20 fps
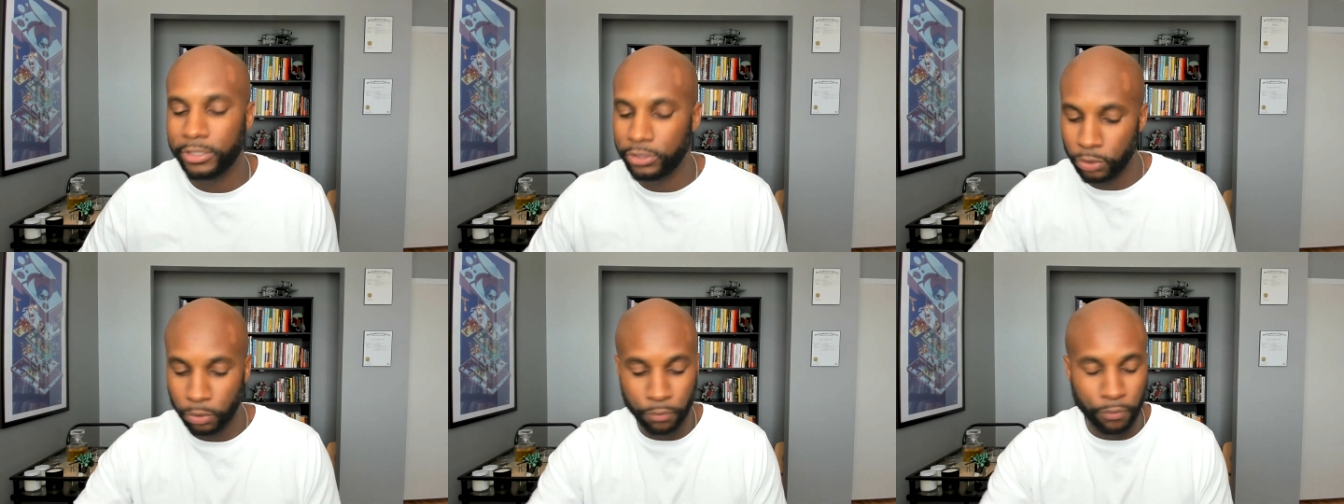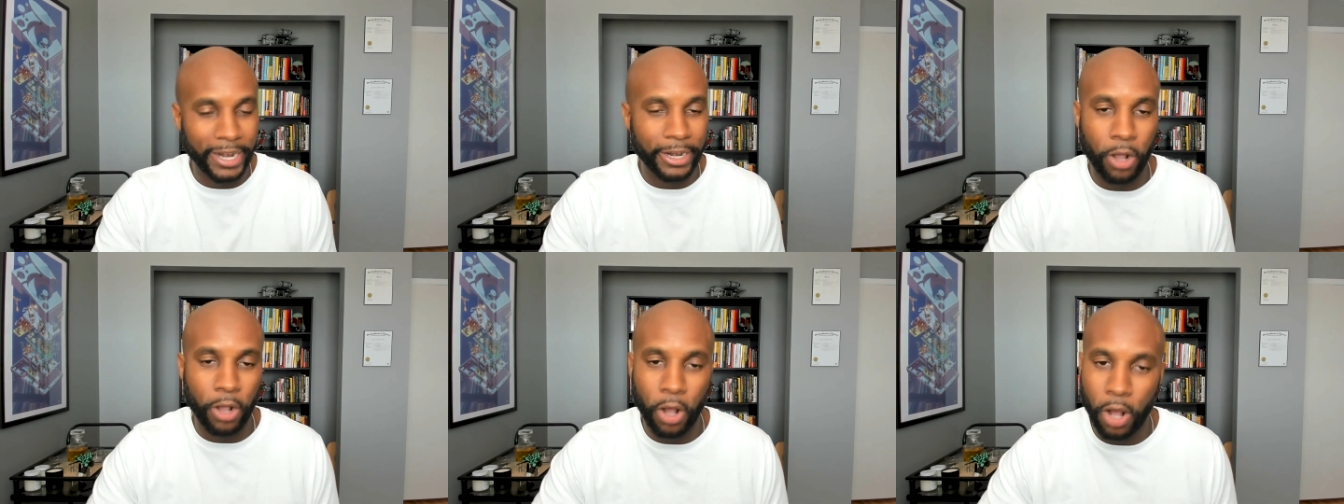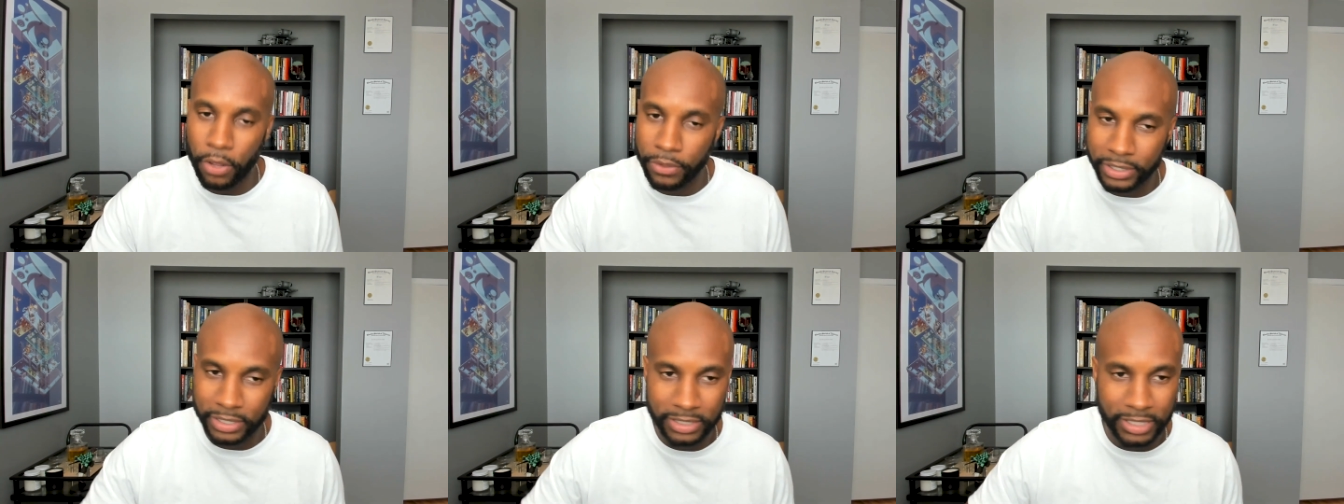So write all
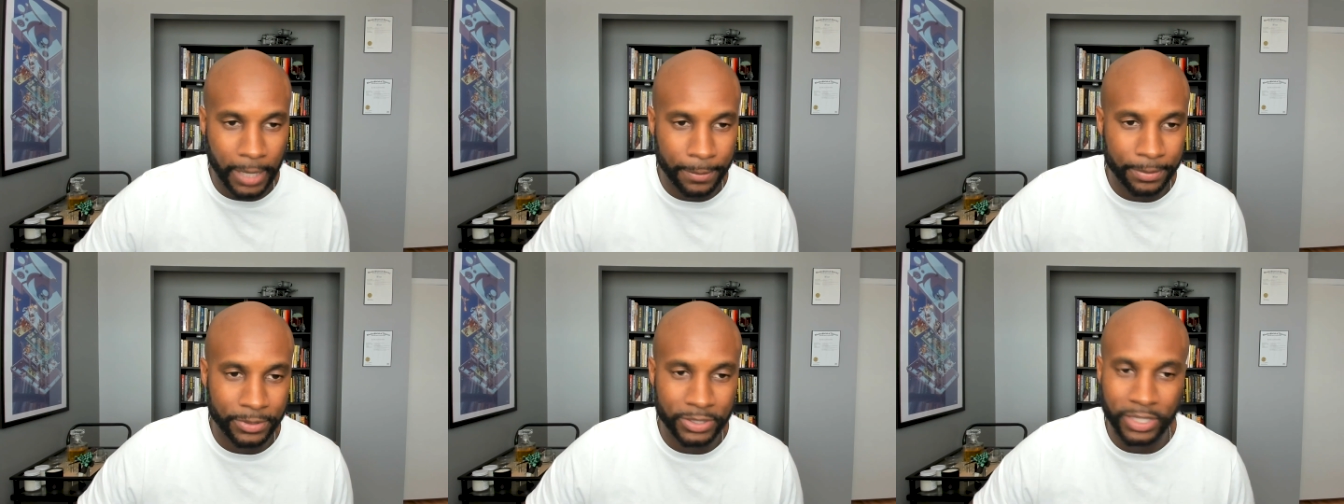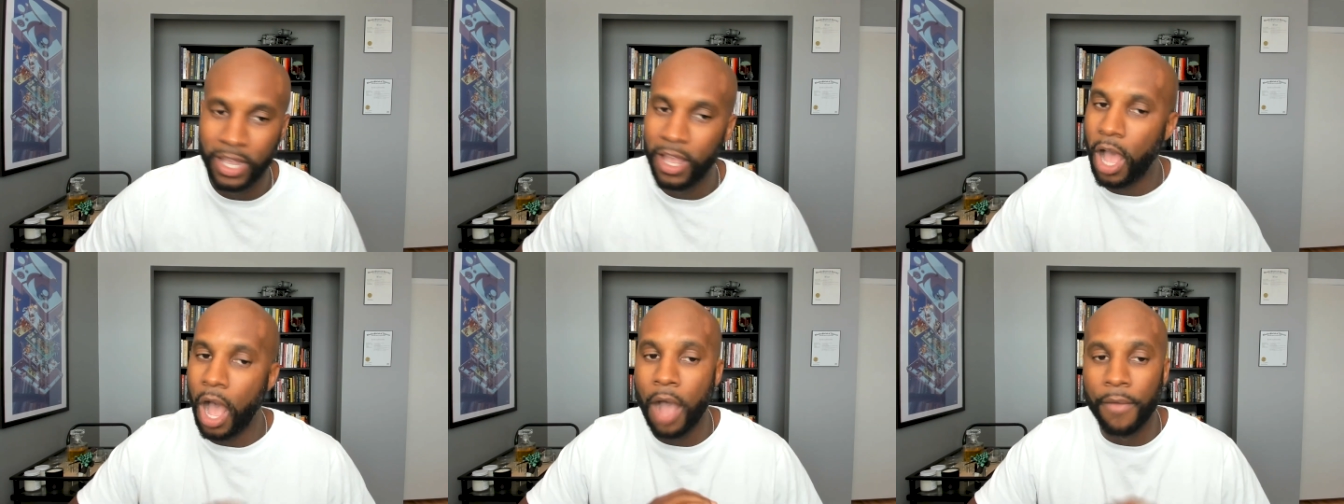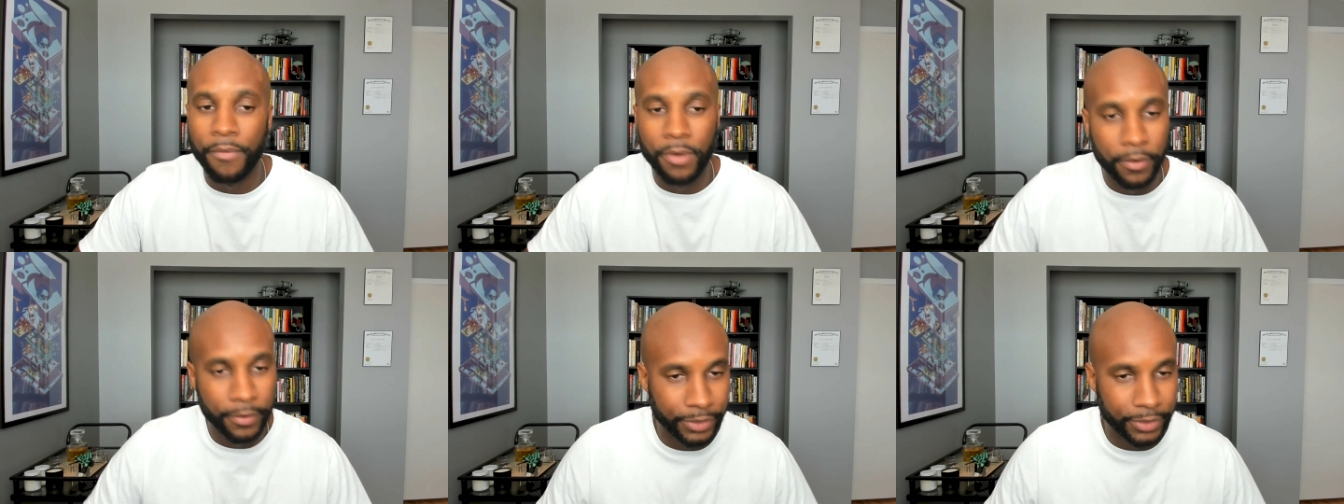the steps of
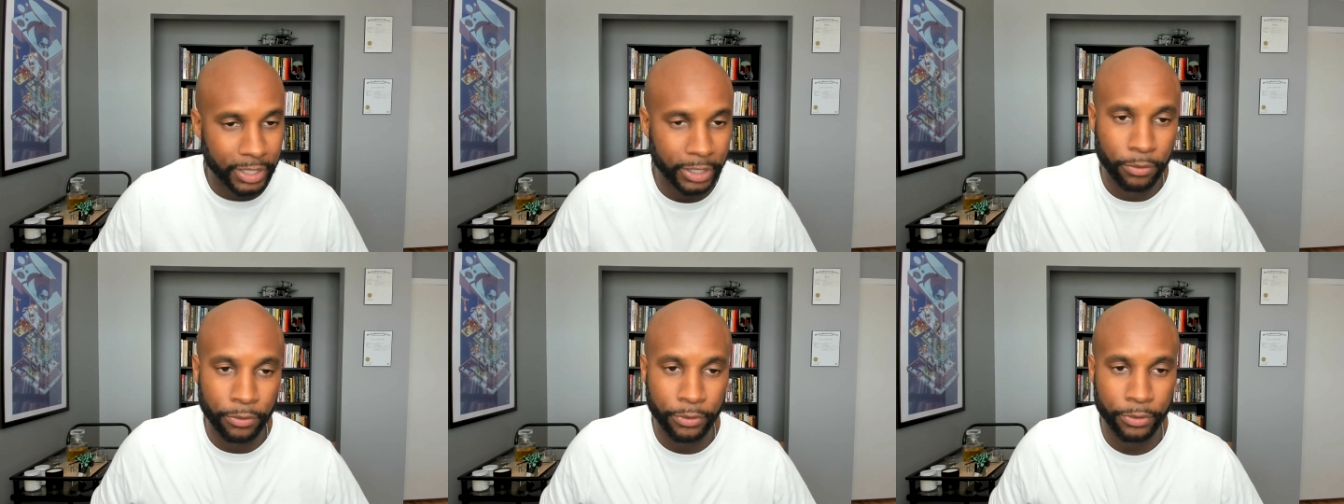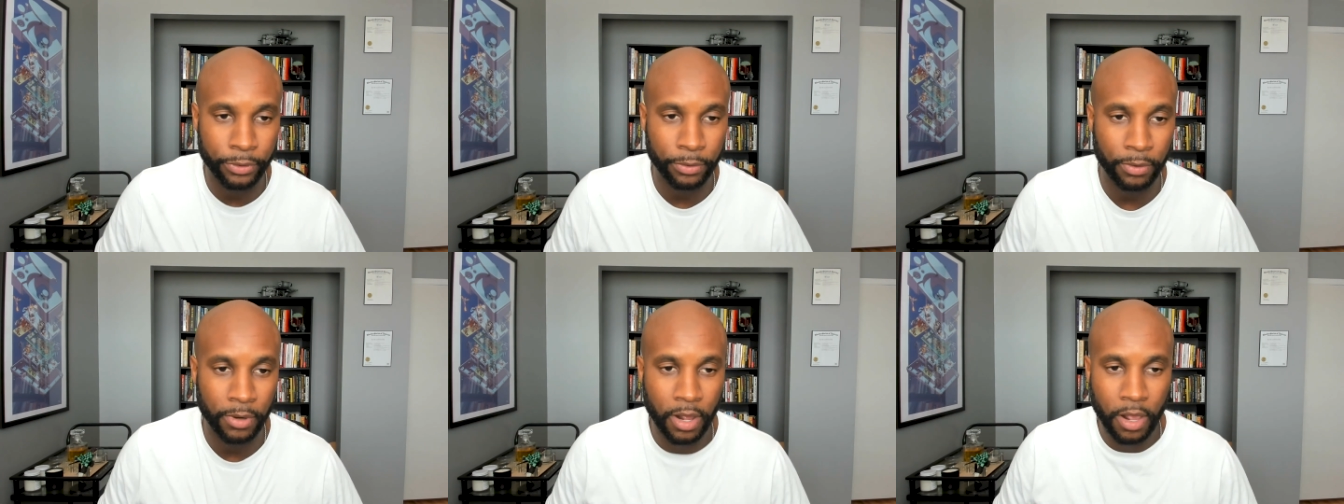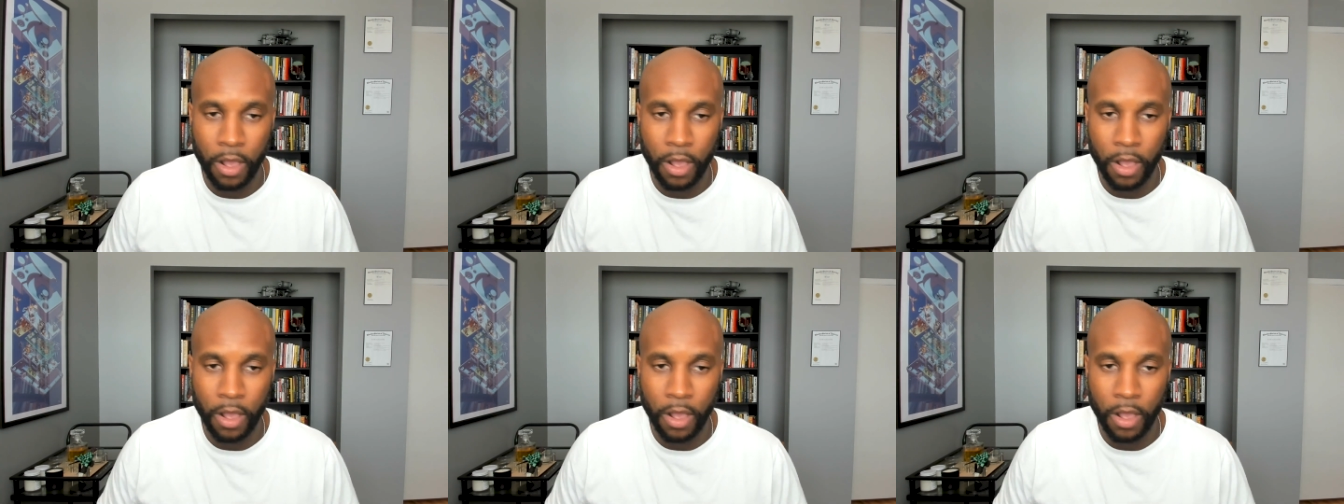everything you do.